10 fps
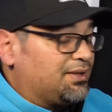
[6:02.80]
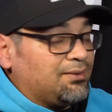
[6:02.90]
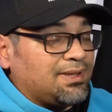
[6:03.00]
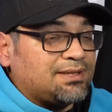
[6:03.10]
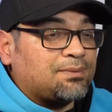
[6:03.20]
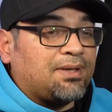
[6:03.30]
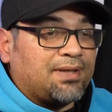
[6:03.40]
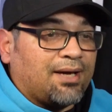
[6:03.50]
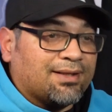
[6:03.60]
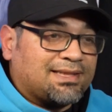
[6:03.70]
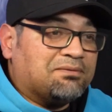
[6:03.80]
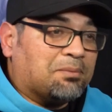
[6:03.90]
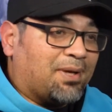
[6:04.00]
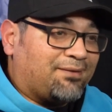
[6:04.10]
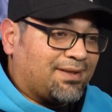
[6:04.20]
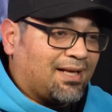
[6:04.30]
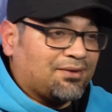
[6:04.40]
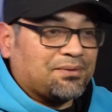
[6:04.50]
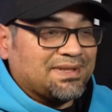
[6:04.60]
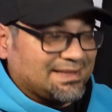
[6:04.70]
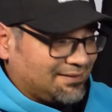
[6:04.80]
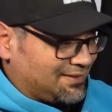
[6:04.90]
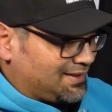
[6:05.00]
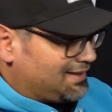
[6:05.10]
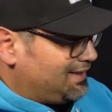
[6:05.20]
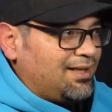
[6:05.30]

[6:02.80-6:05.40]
You know what? Let's round down. Let's give them the benefit of the doubt. $370.